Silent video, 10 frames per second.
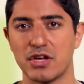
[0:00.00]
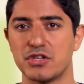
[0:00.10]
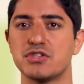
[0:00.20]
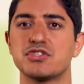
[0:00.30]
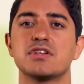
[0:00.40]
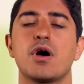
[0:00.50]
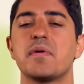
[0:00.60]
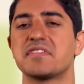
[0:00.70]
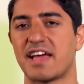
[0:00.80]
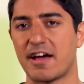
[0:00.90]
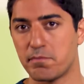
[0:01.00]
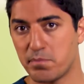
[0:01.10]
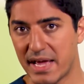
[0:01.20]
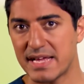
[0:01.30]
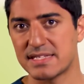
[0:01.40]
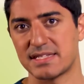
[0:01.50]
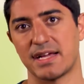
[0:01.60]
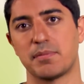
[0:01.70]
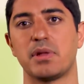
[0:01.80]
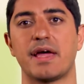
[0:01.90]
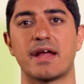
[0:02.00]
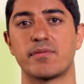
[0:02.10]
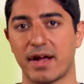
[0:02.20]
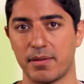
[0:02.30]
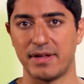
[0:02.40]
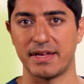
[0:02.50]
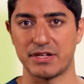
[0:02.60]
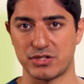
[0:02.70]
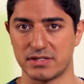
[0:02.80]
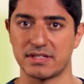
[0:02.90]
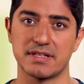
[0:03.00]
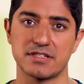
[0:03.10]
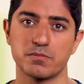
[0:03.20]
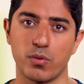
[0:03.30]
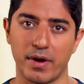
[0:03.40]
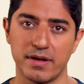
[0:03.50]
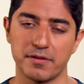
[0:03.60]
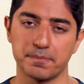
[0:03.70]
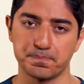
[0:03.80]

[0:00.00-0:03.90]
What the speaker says: You should always have basic plan recommendations at this point.